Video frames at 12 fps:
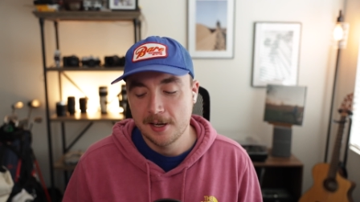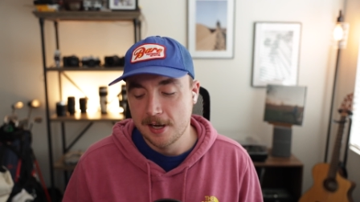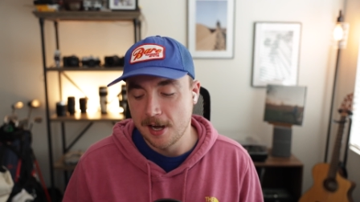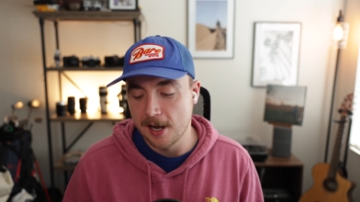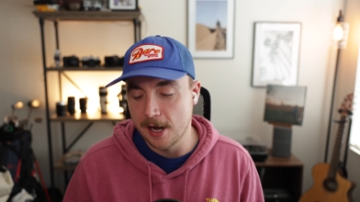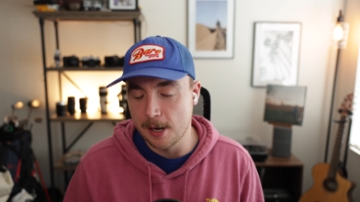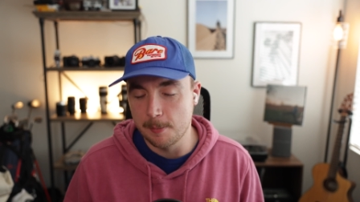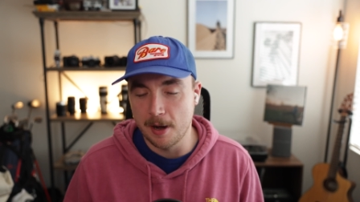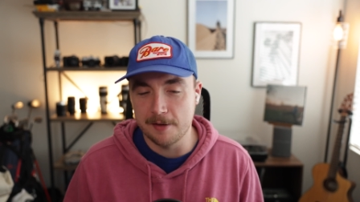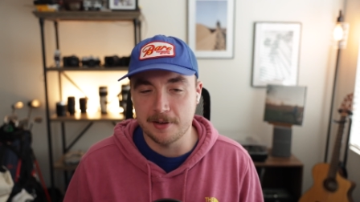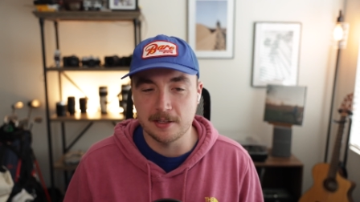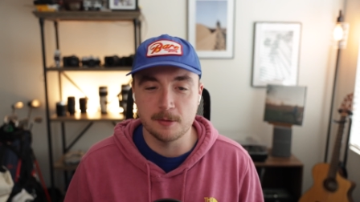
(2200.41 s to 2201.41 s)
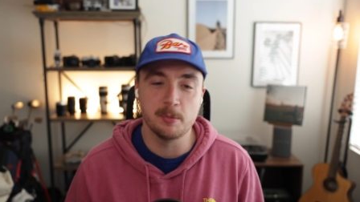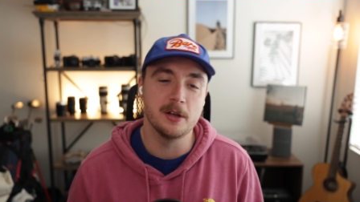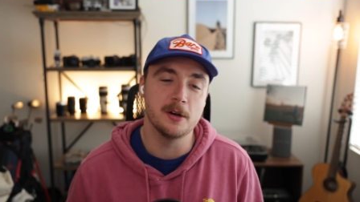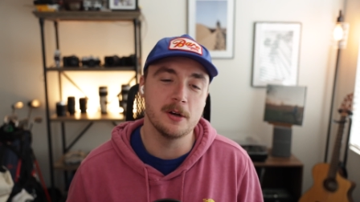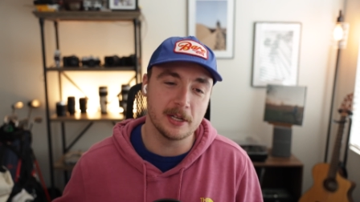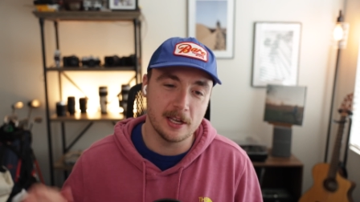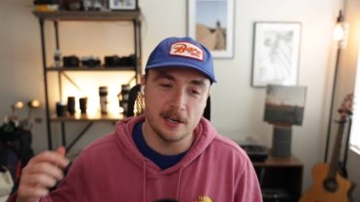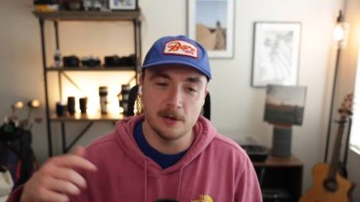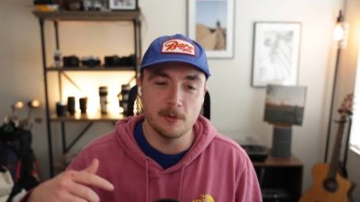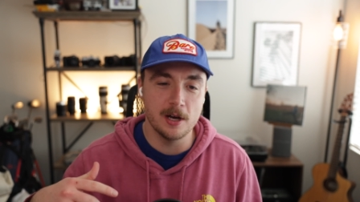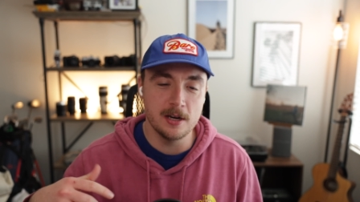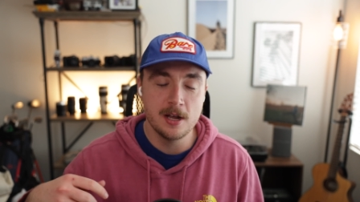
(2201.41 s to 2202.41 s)
Um, I've got the Peter McKinnon
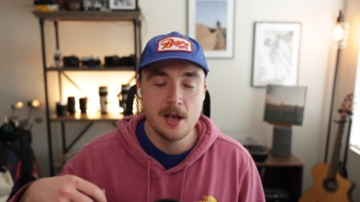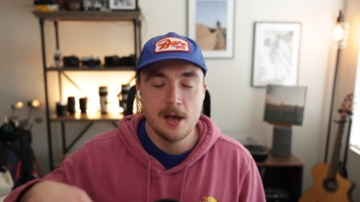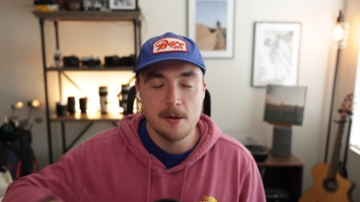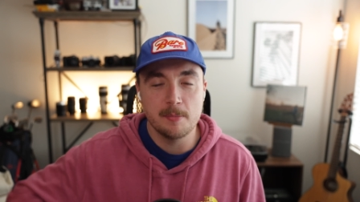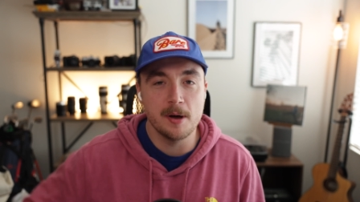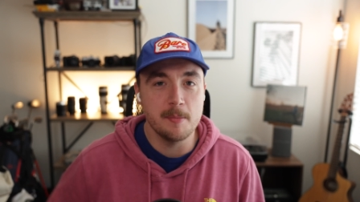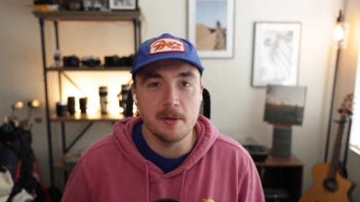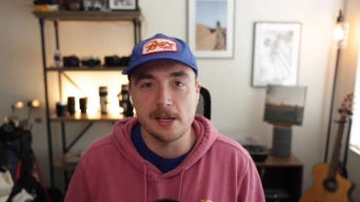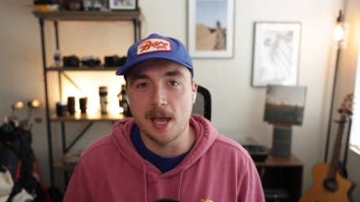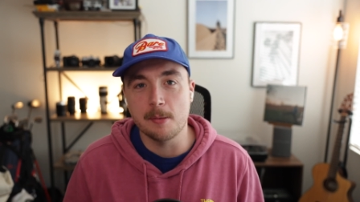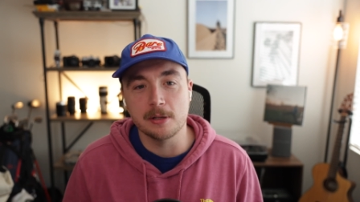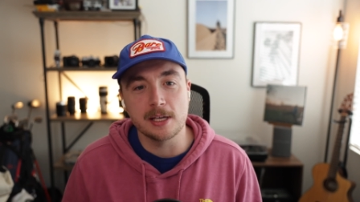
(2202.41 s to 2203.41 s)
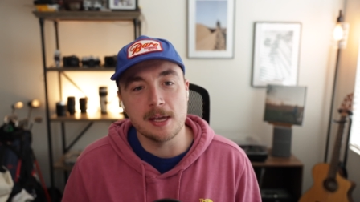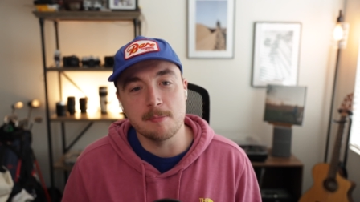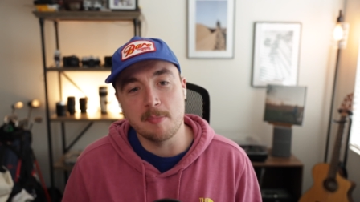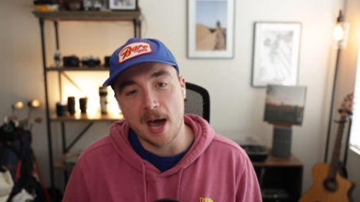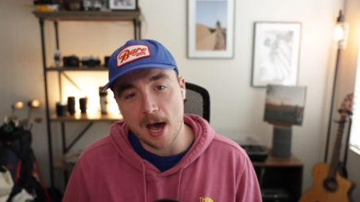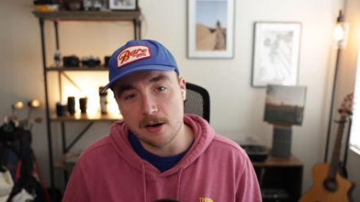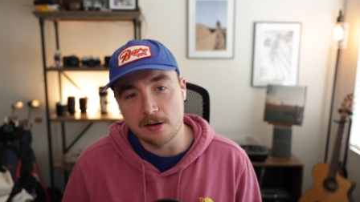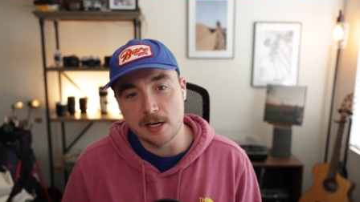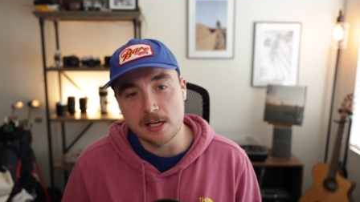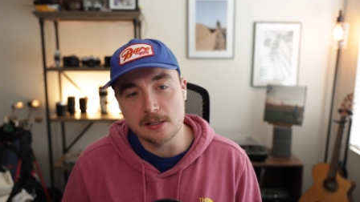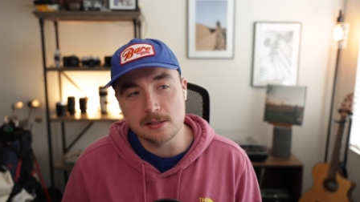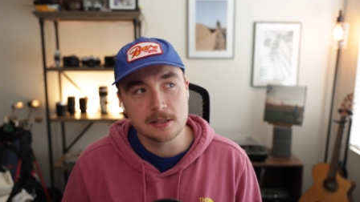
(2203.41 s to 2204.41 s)
one, but being able to keep
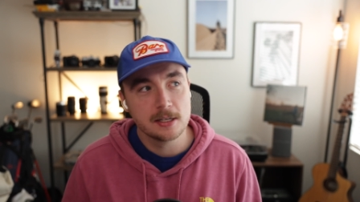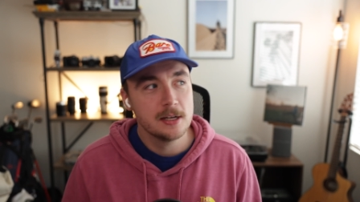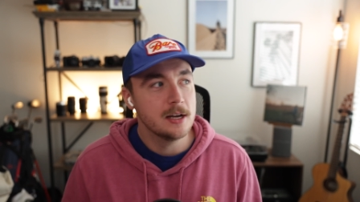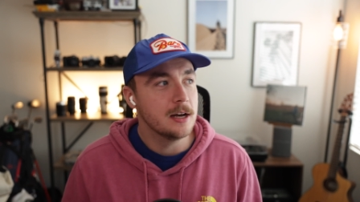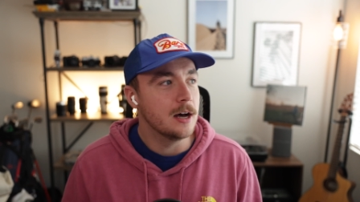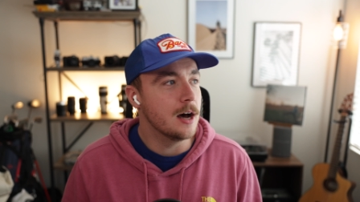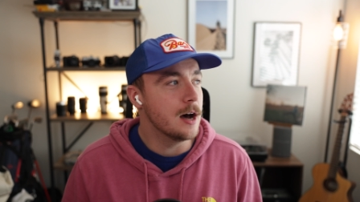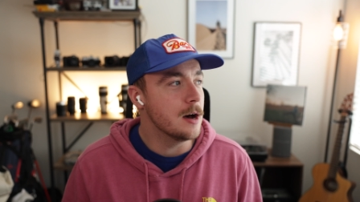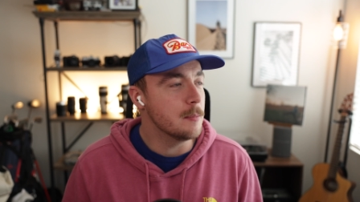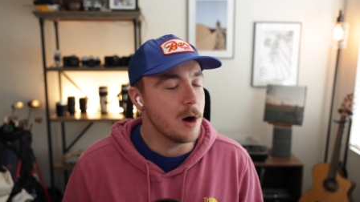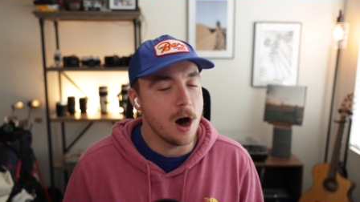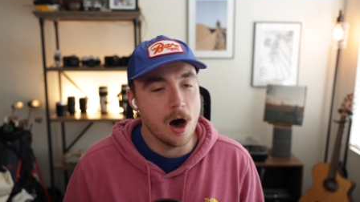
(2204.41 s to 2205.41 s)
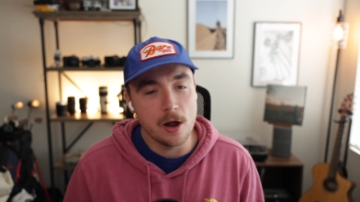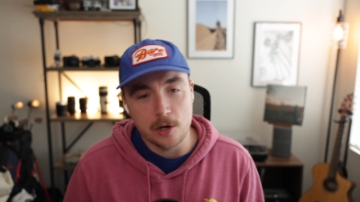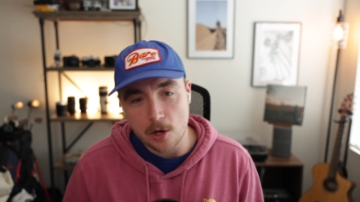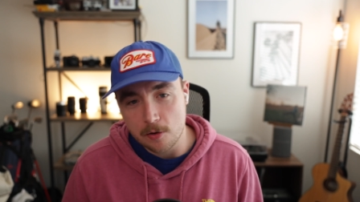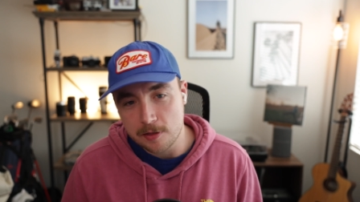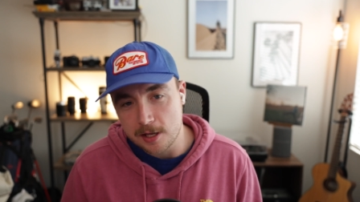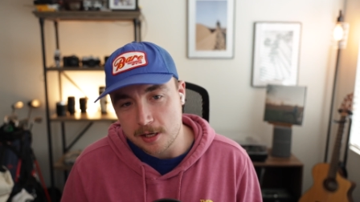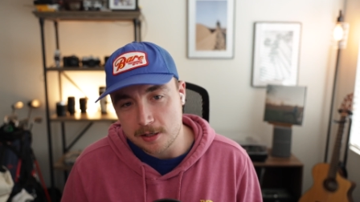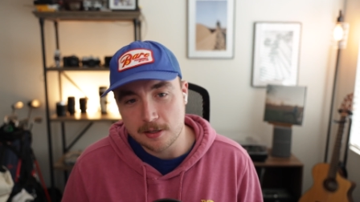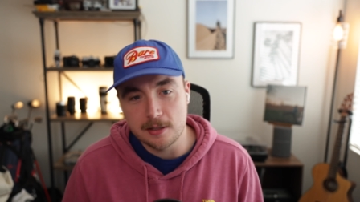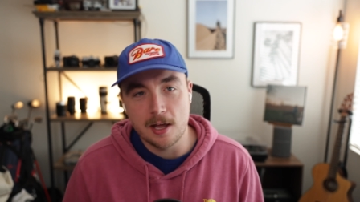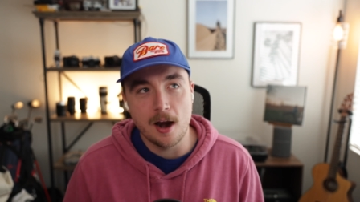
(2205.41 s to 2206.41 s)
batteries, um, audio things
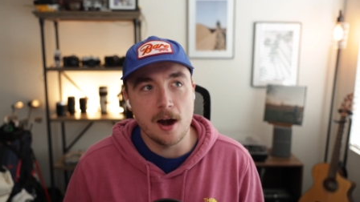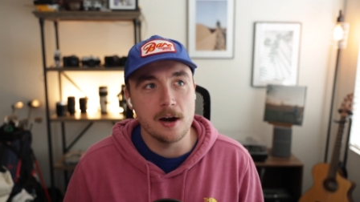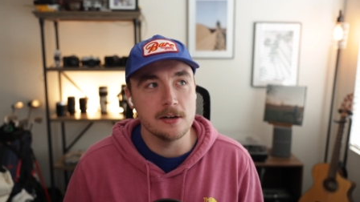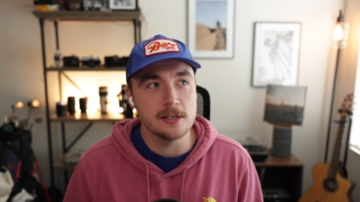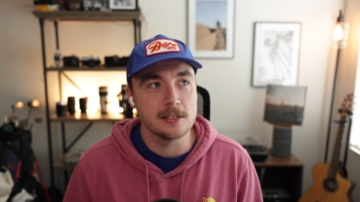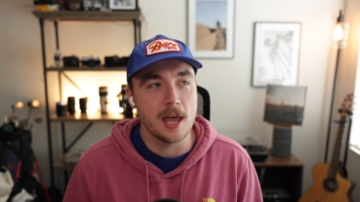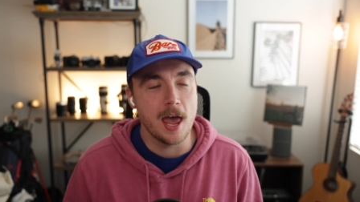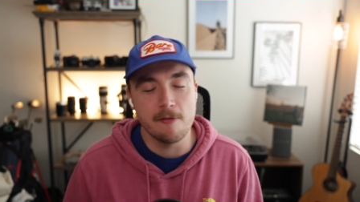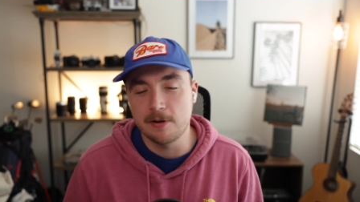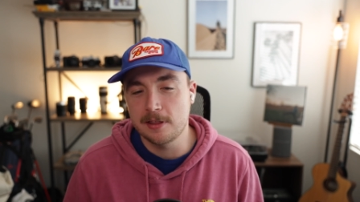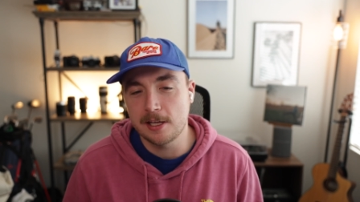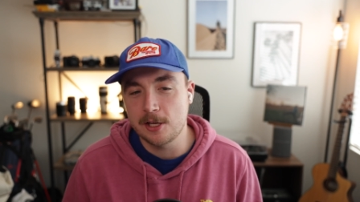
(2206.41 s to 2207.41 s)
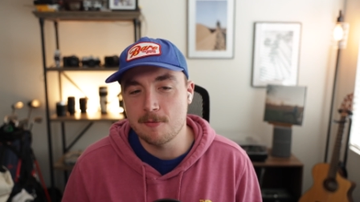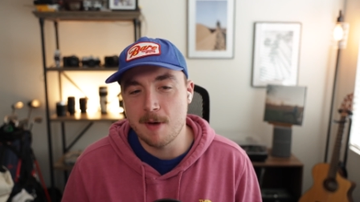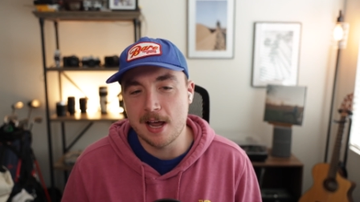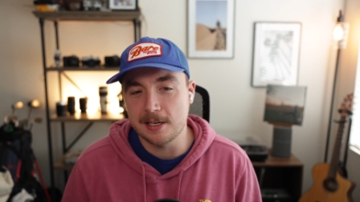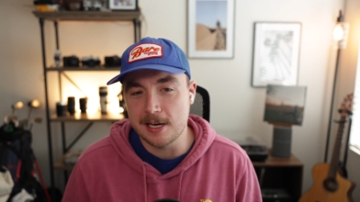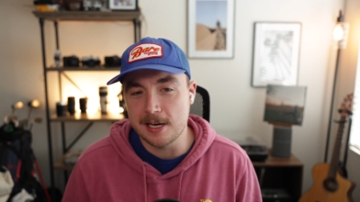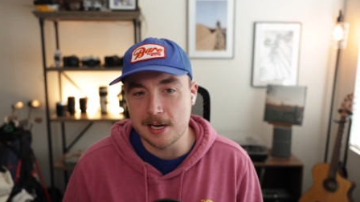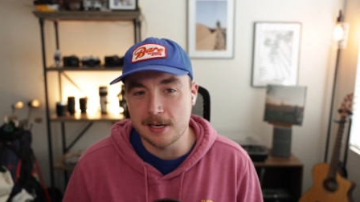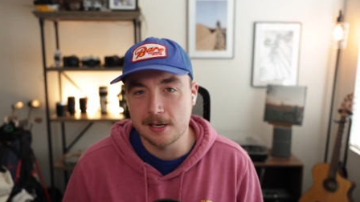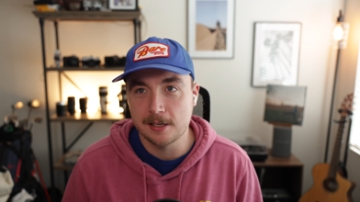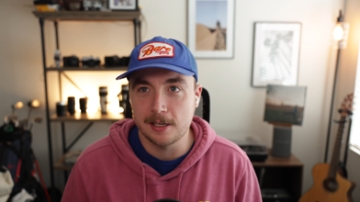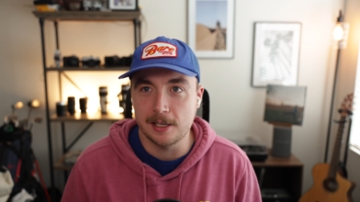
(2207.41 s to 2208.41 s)
in there, just everything you might need,
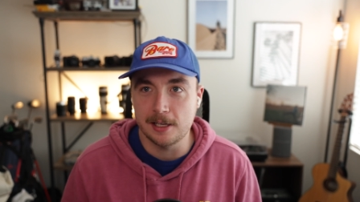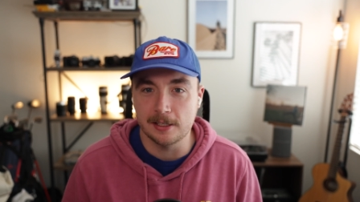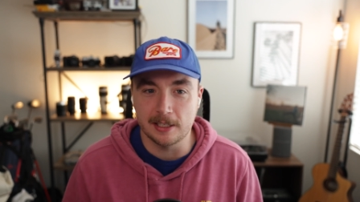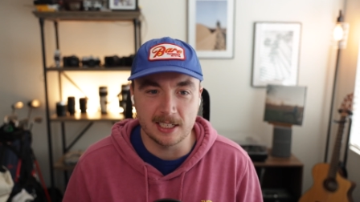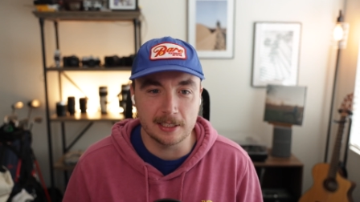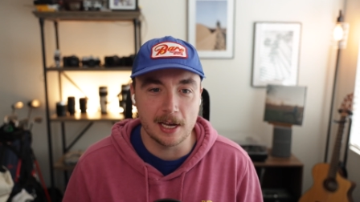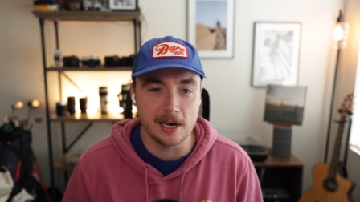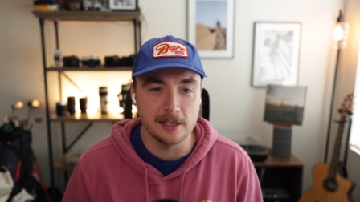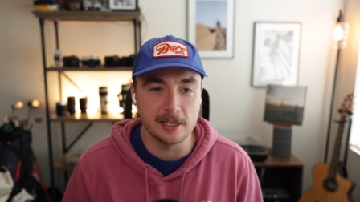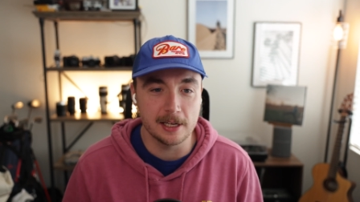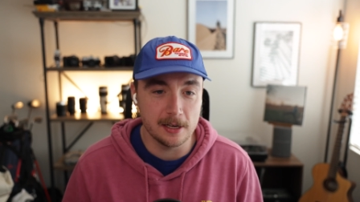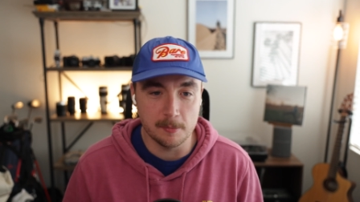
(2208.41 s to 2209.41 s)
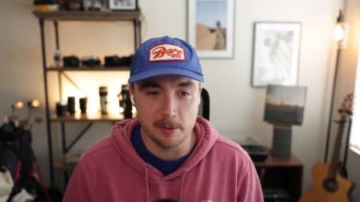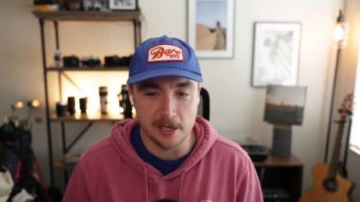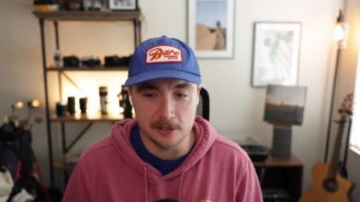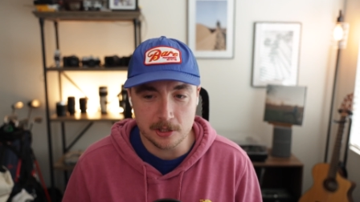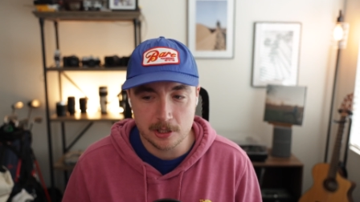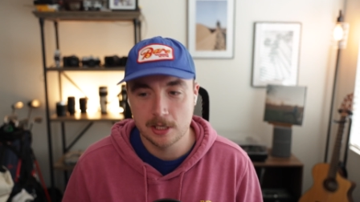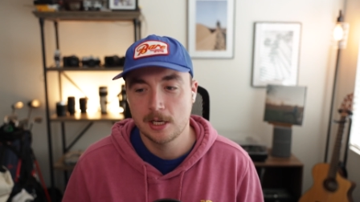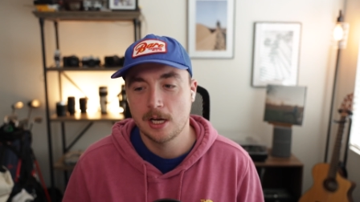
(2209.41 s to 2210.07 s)
and kind of like in a pinch.